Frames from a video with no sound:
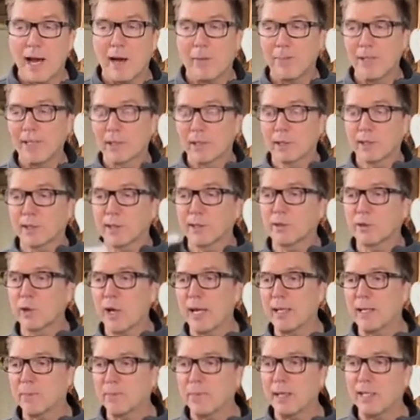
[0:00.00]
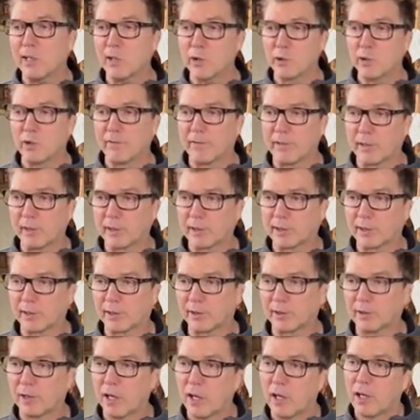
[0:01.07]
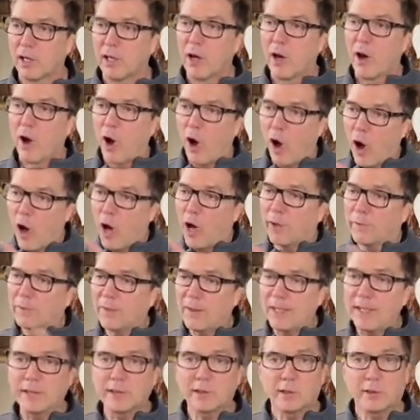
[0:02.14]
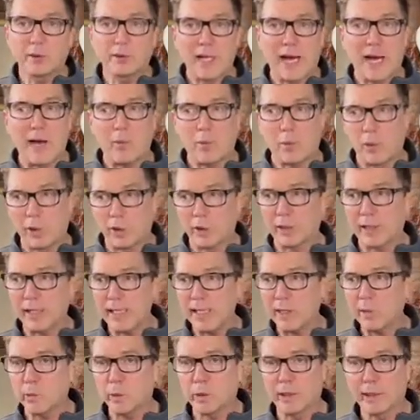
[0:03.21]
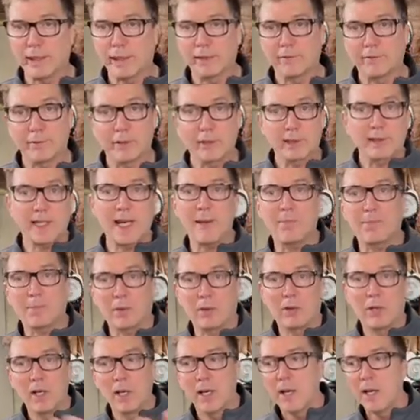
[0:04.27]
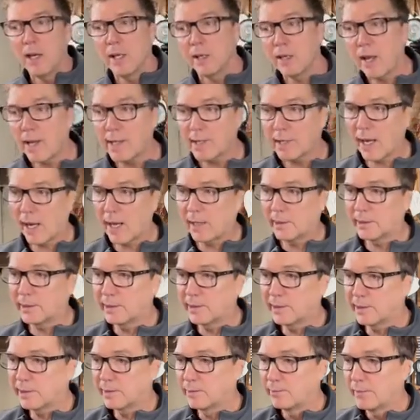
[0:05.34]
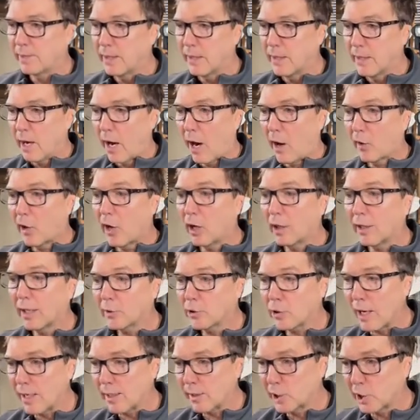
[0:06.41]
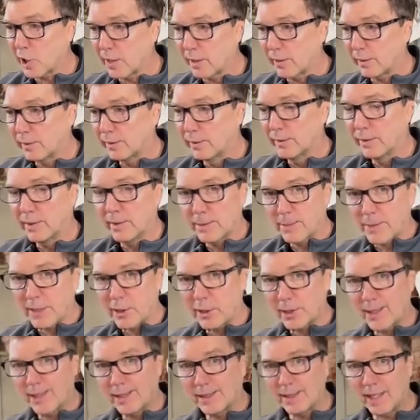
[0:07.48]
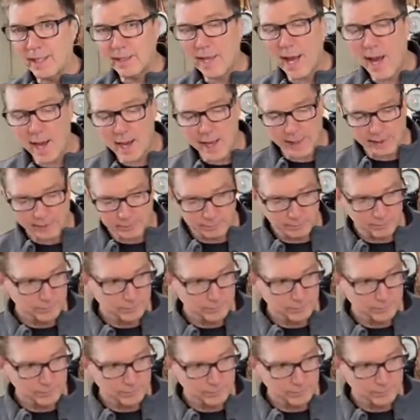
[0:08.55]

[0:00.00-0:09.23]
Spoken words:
Now, because they're trying to be universal, all things do not work equally. For example, Nikons are all electronic shutter, especially the Z9.